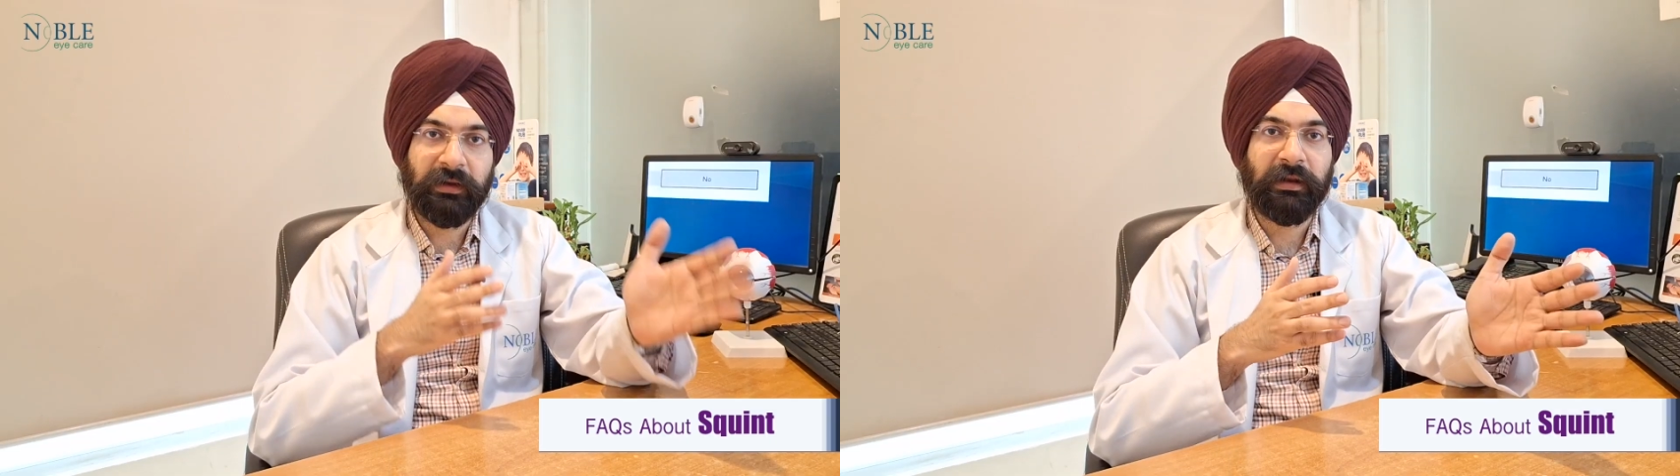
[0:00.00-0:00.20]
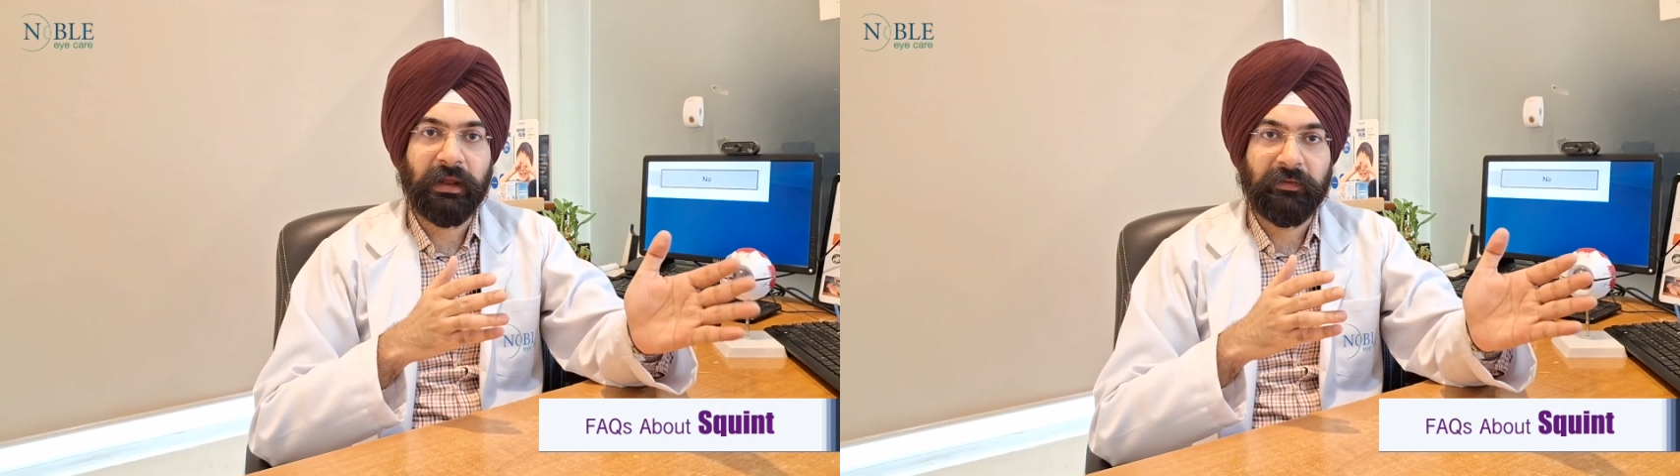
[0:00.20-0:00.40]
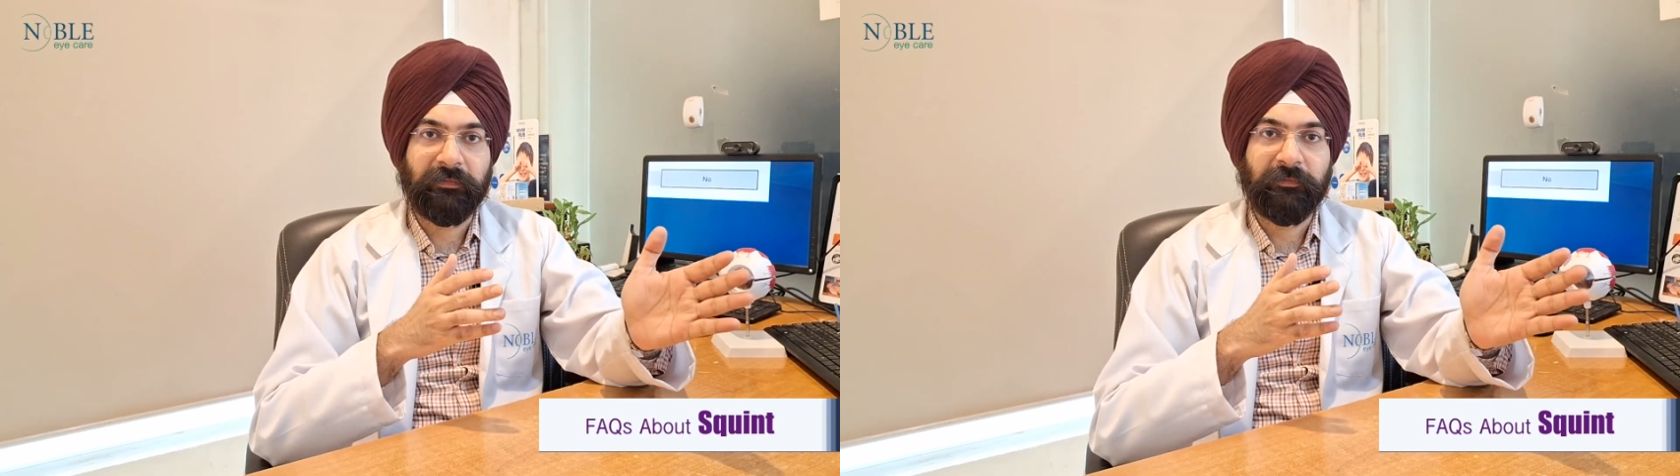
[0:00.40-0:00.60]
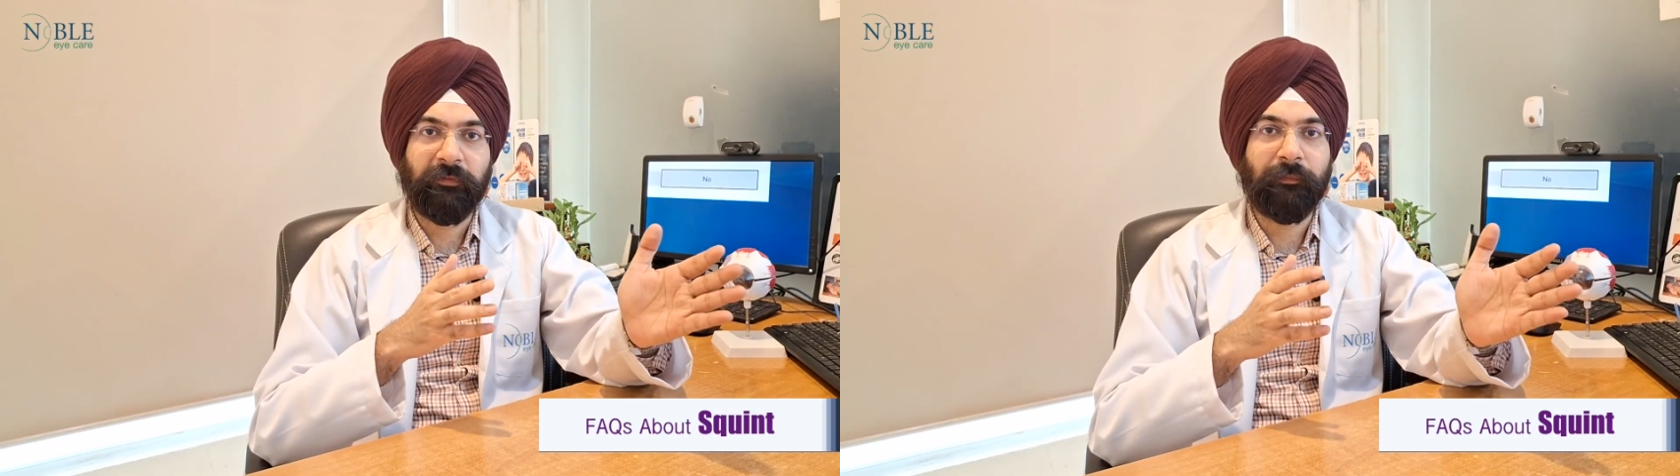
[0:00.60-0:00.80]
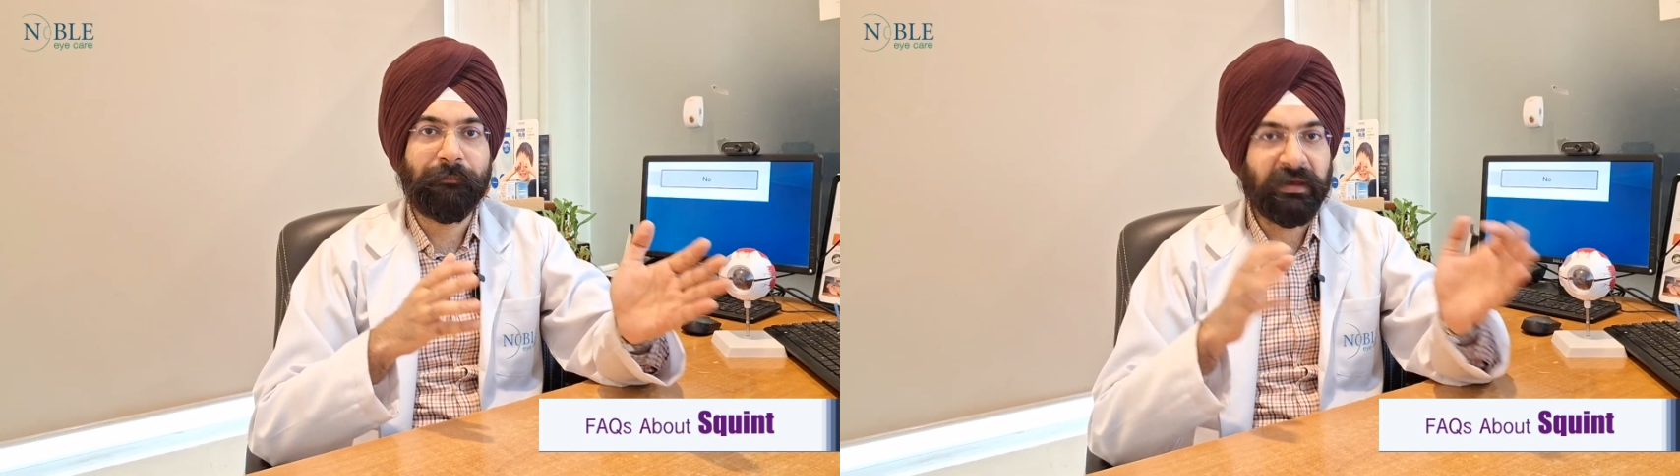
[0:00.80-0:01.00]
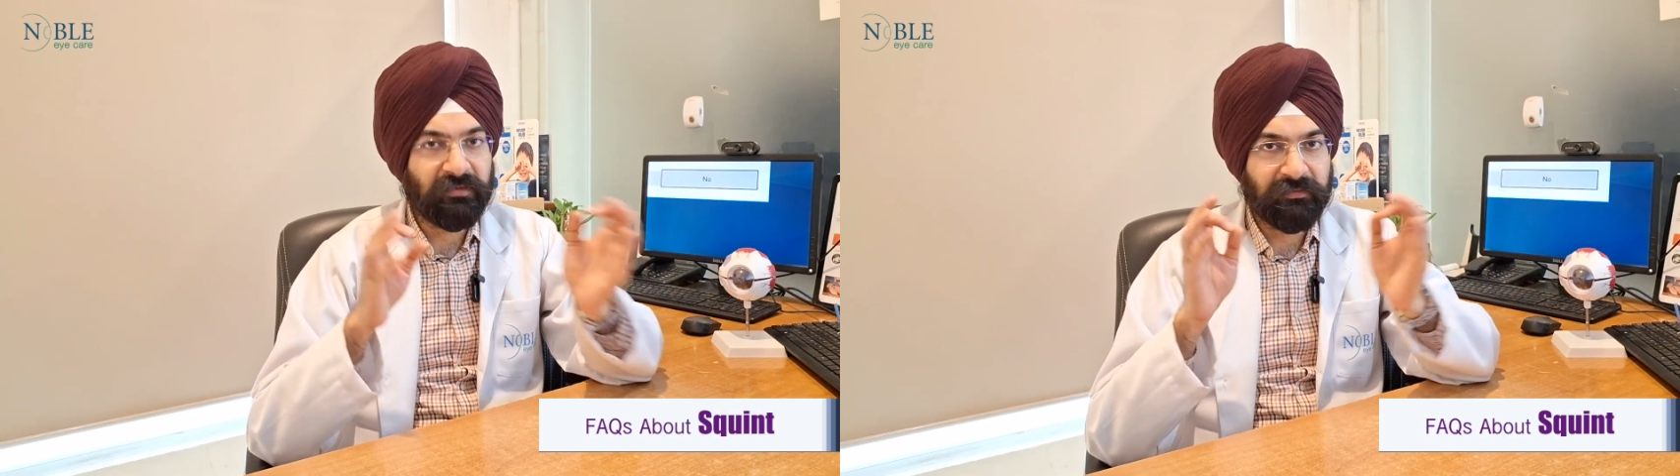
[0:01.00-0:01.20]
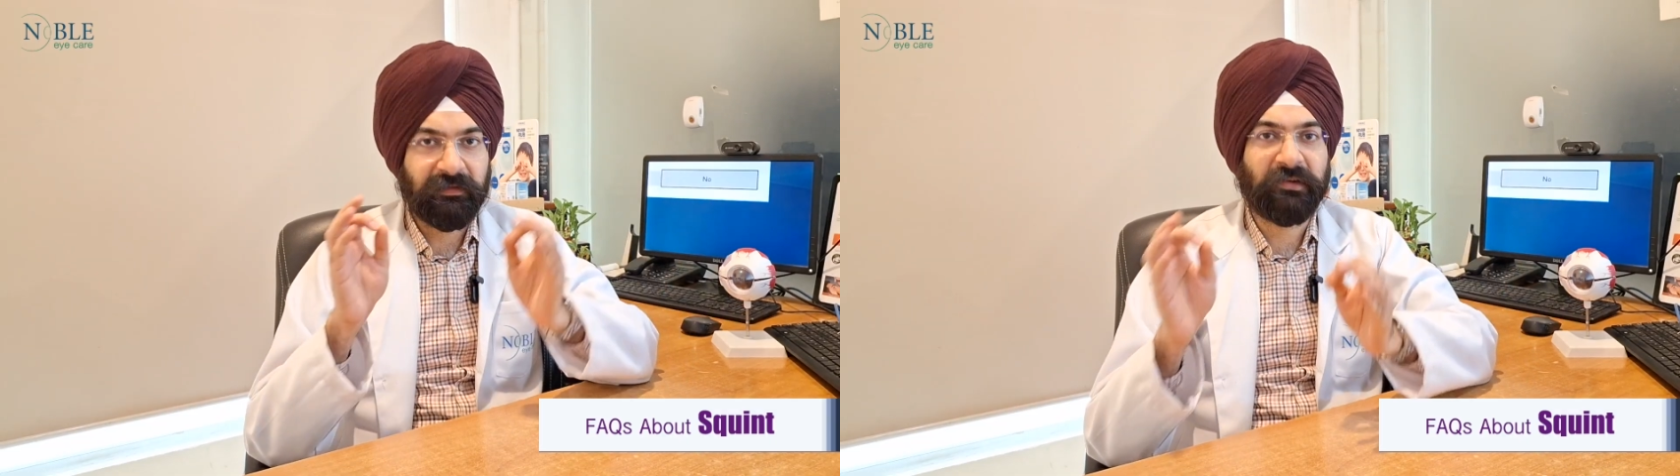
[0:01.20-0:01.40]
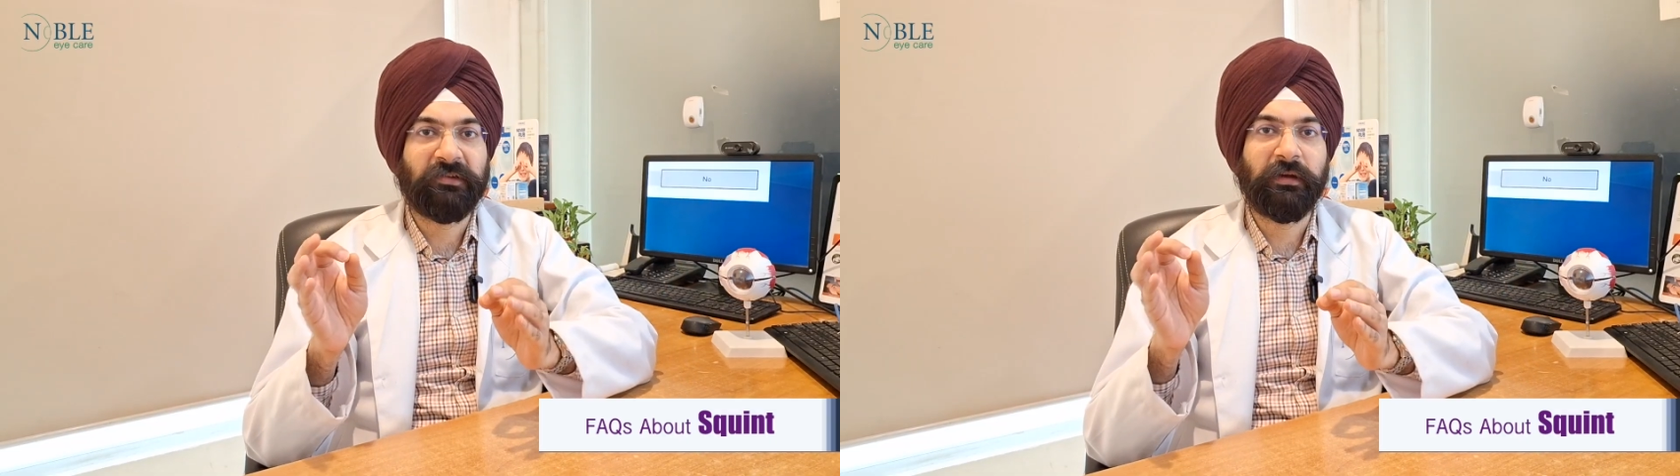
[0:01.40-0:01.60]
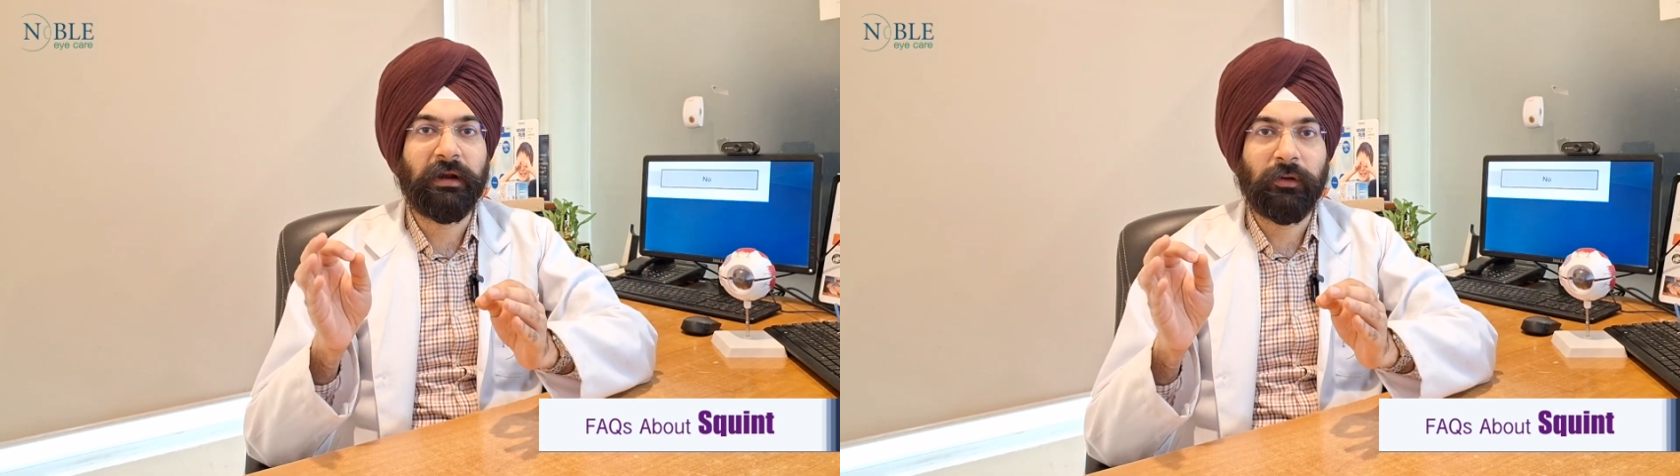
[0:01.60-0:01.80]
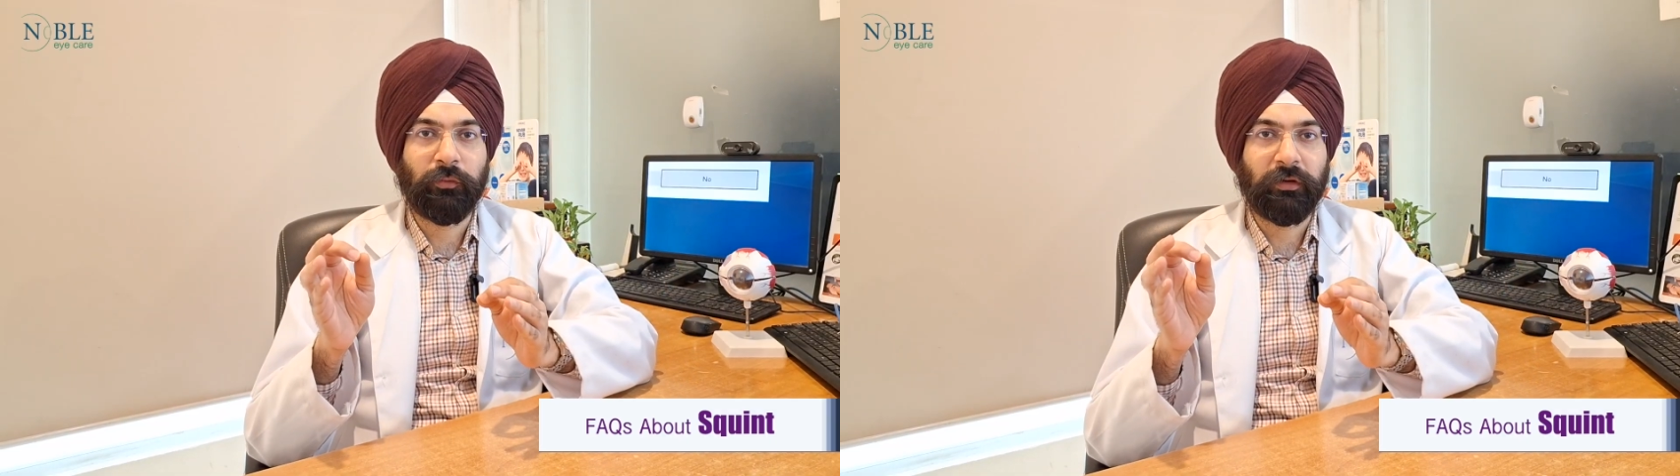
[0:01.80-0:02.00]
in life for best
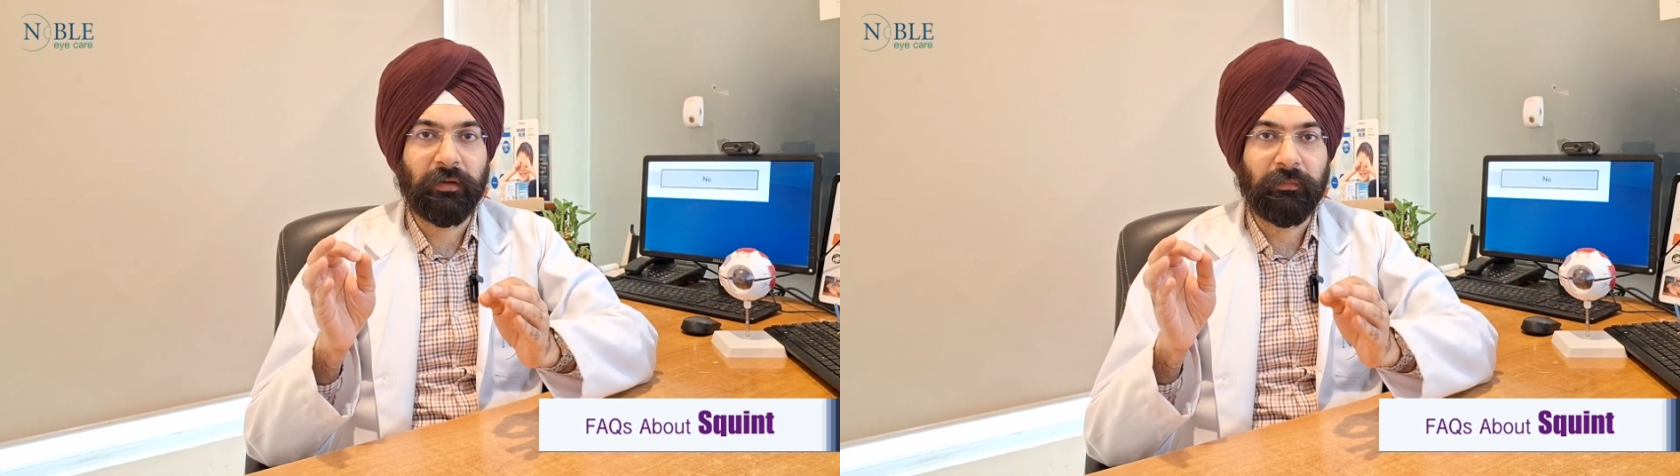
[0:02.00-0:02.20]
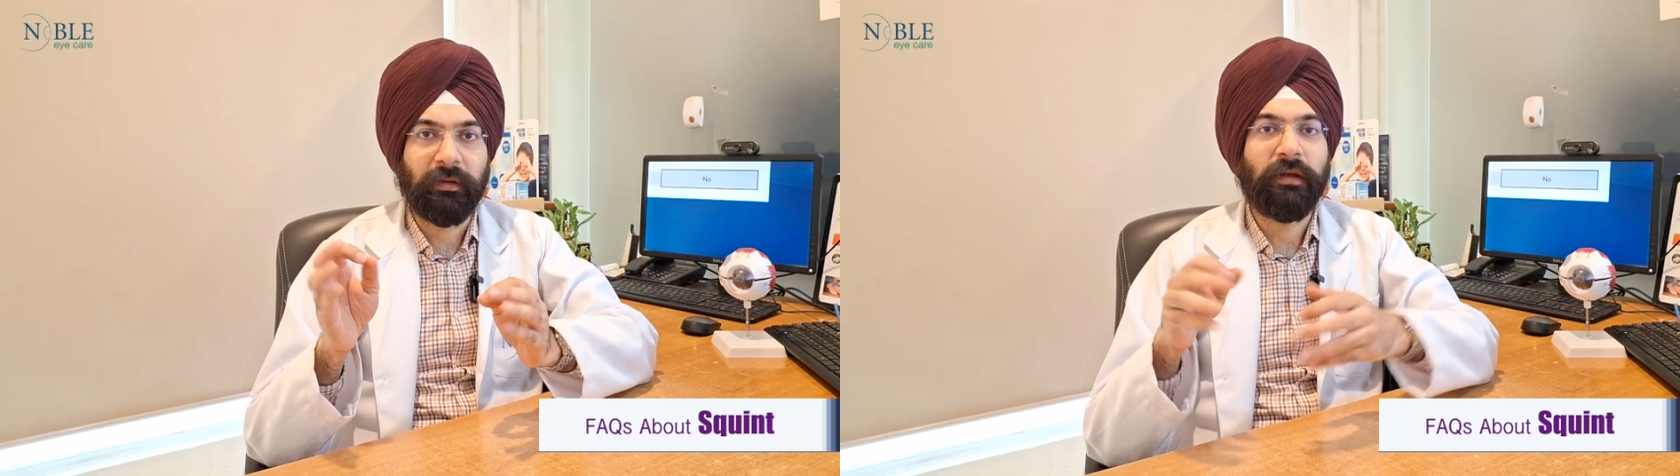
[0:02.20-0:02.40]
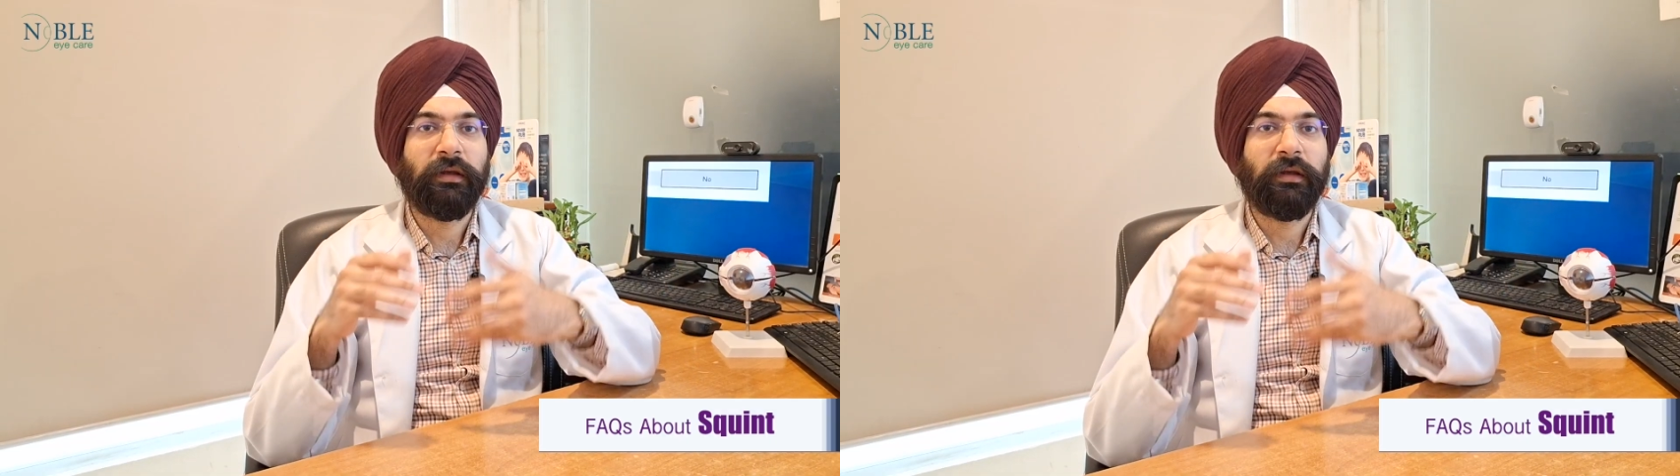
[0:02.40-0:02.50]
functional outcome.